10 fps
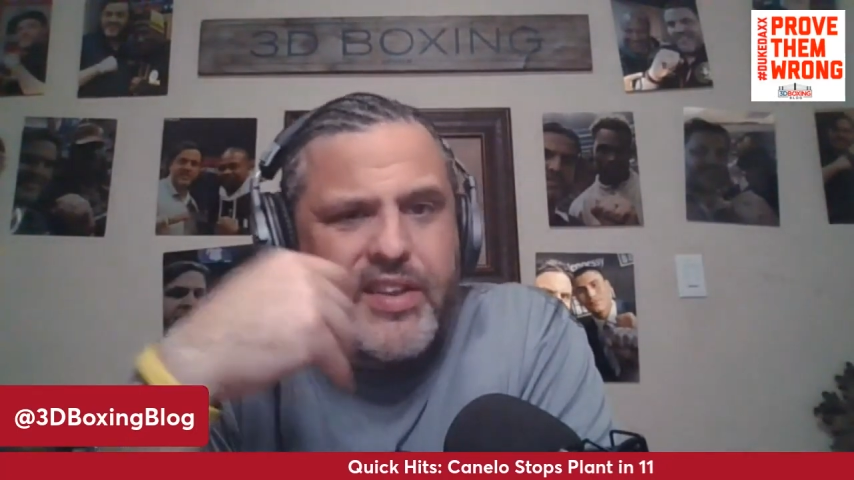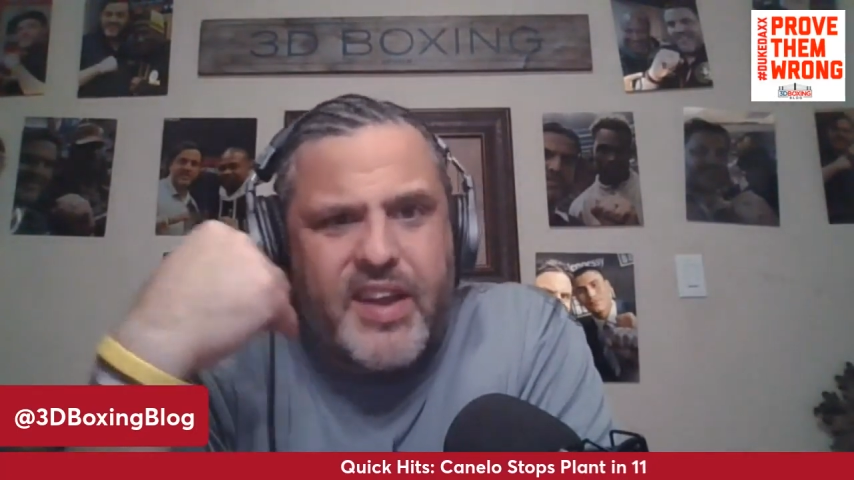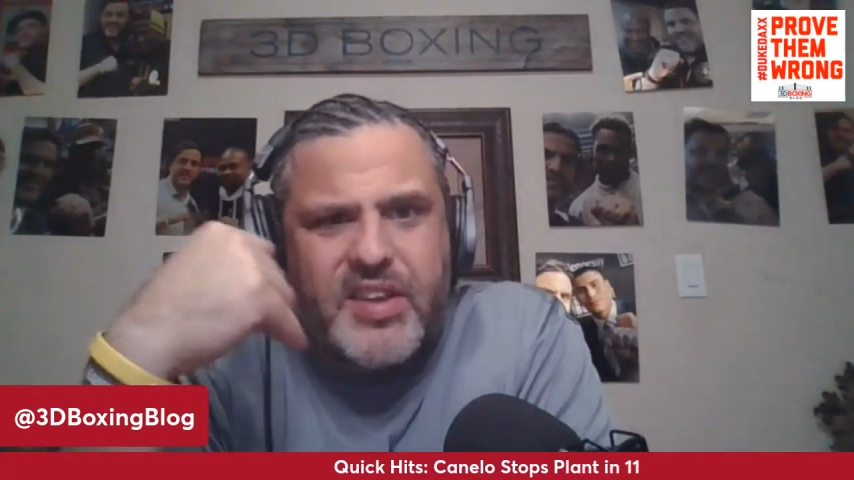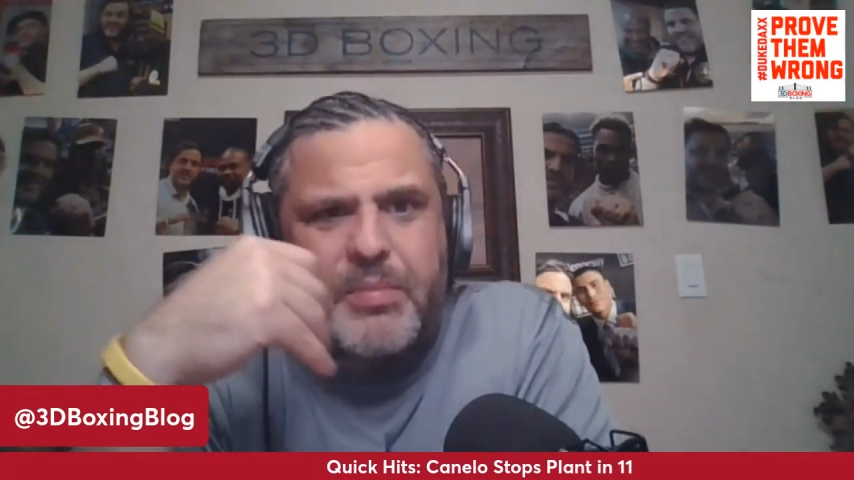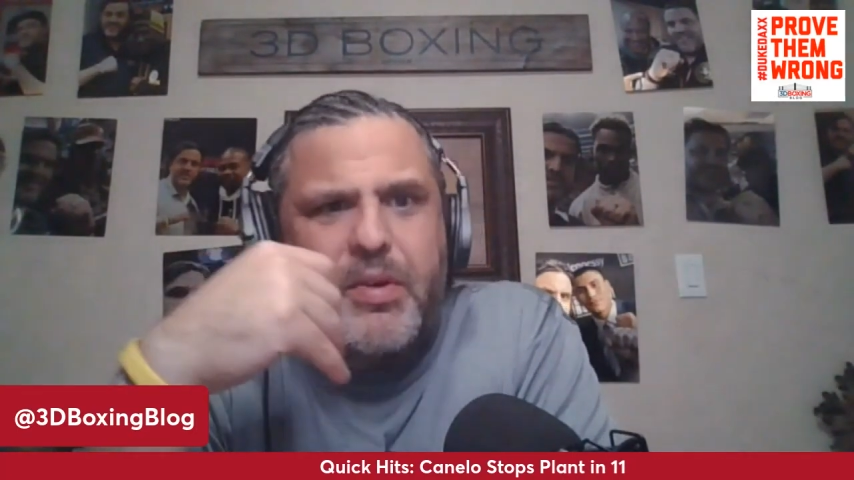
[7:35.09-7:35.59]
Let's
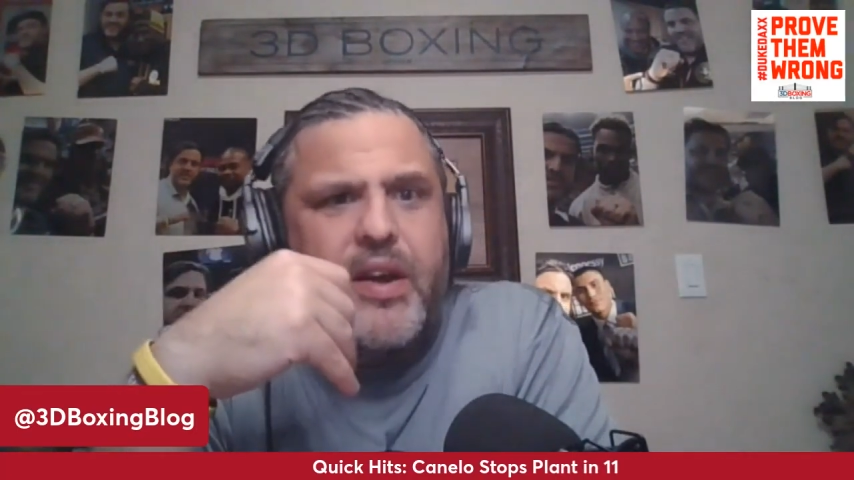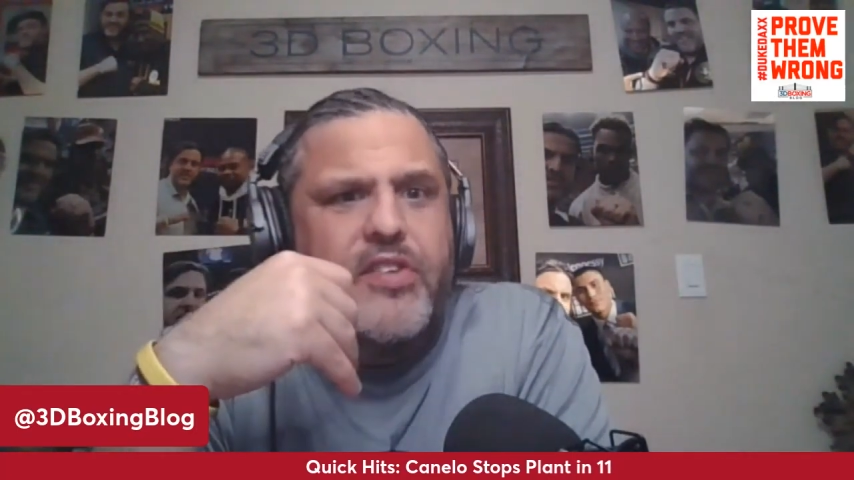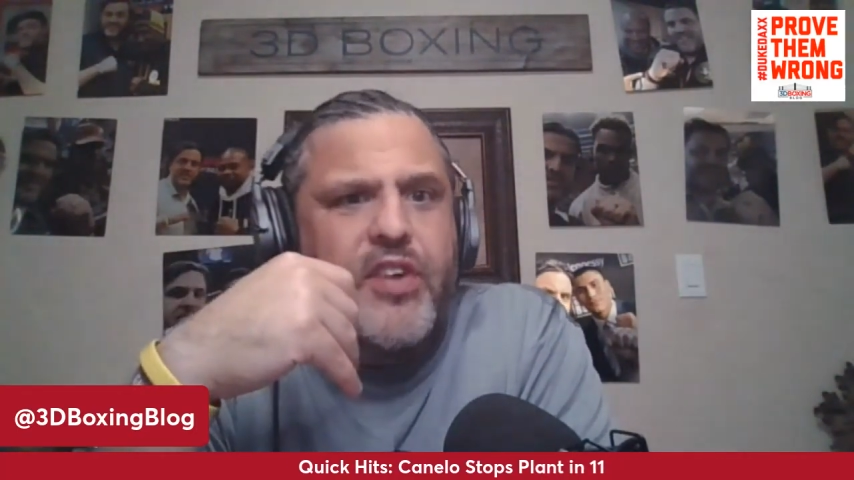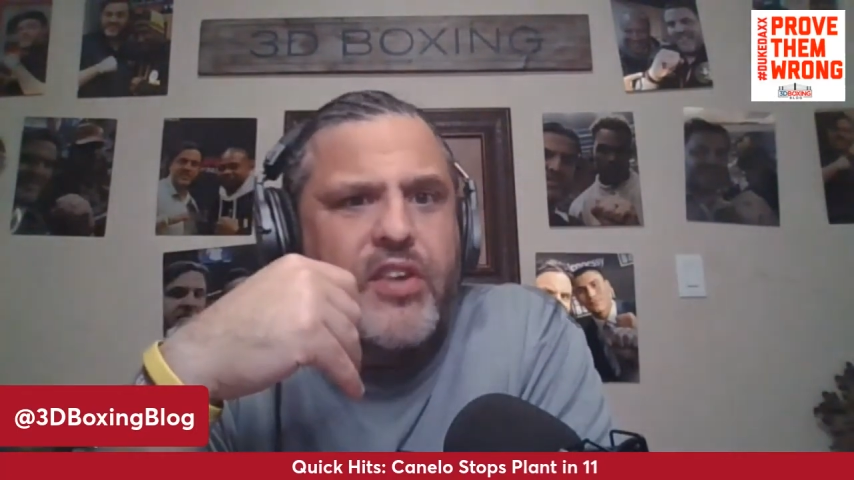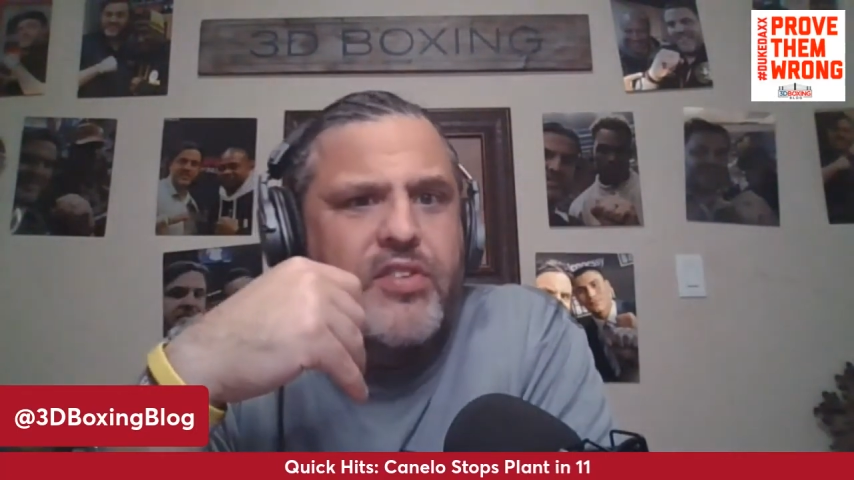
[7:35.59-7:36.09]
get some
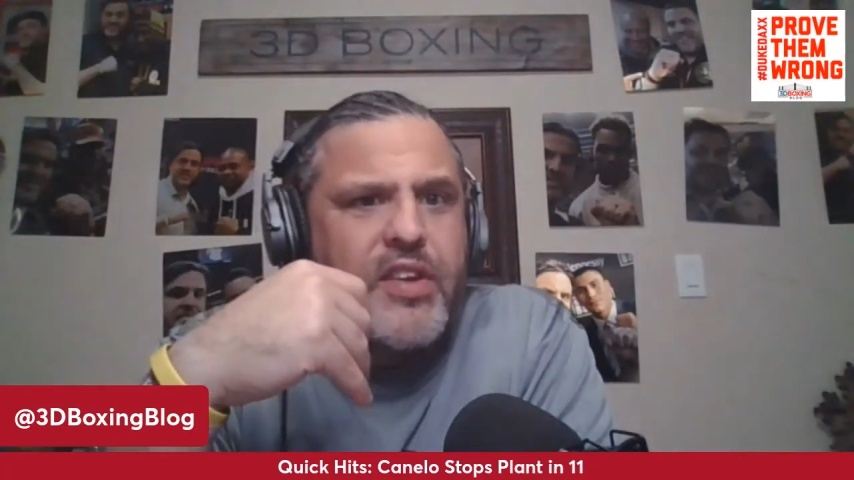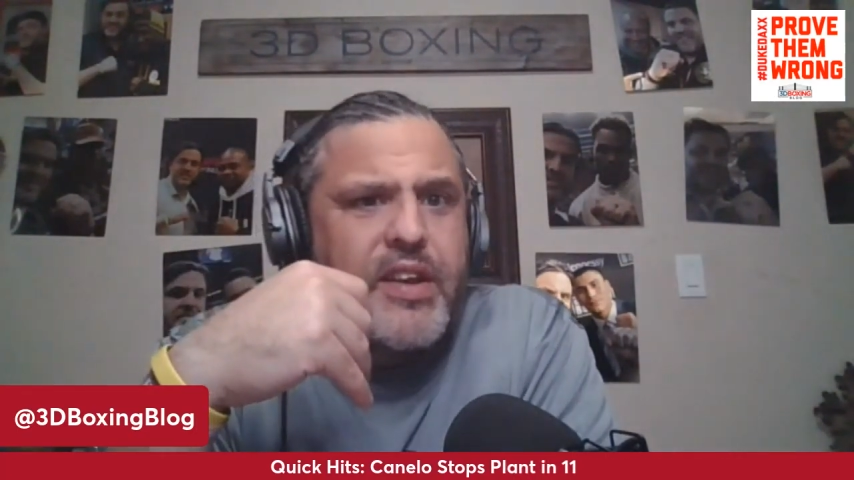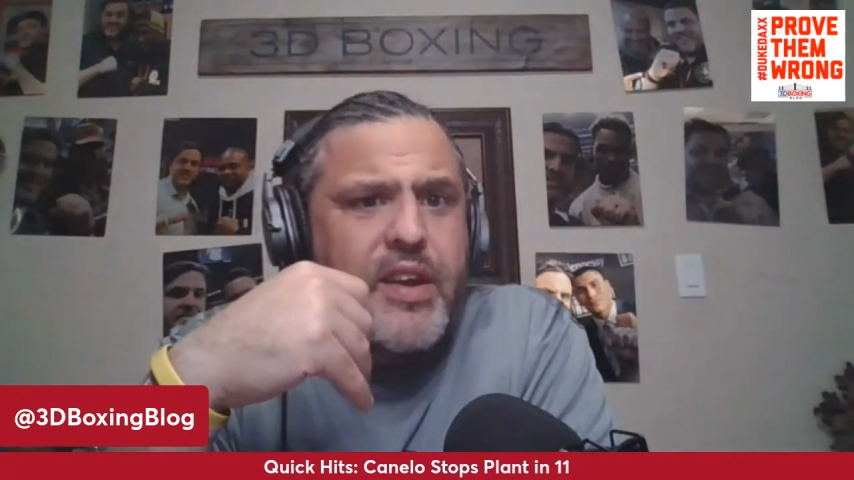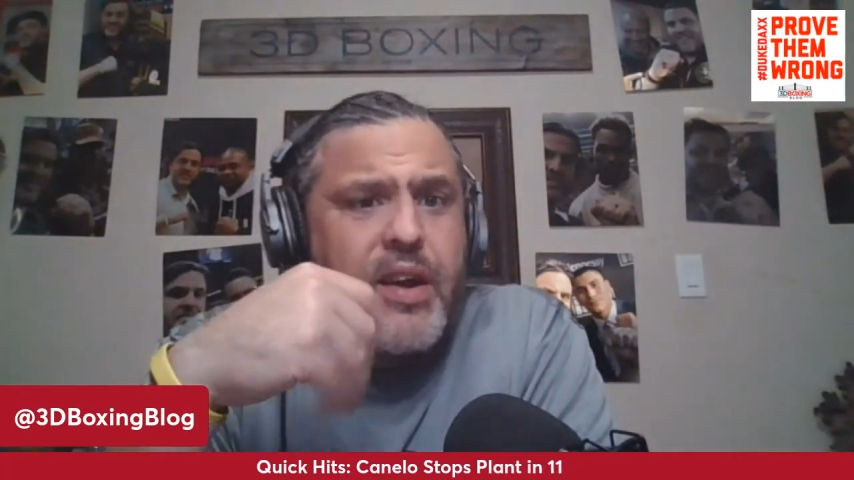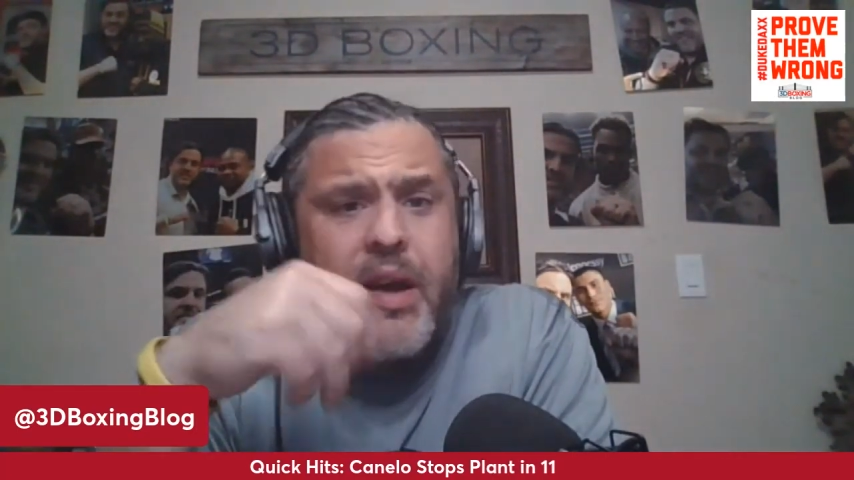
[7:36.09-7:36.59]
younger judges
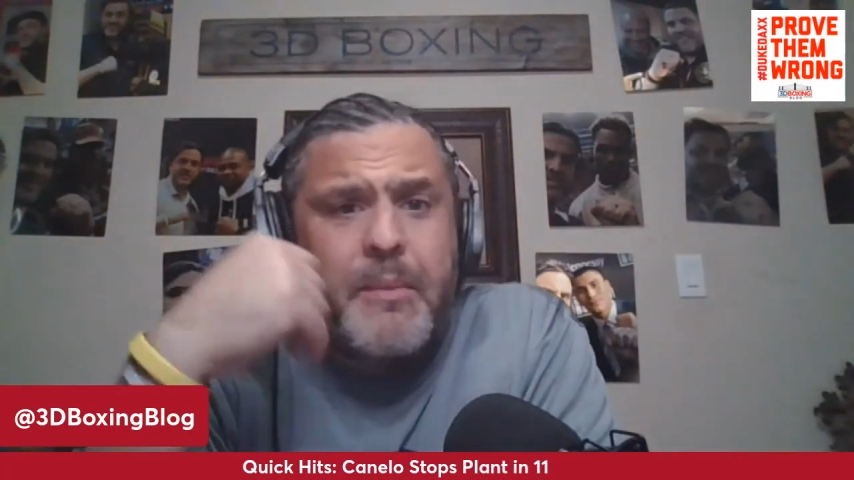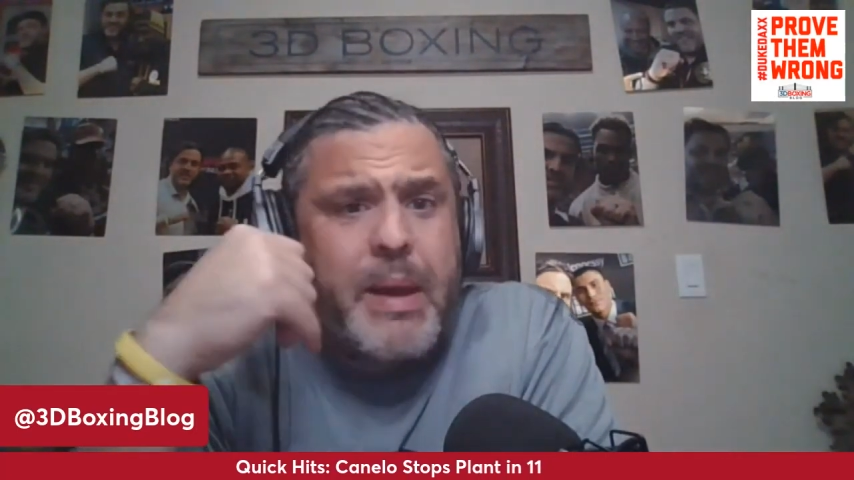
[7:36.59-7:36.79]
in here.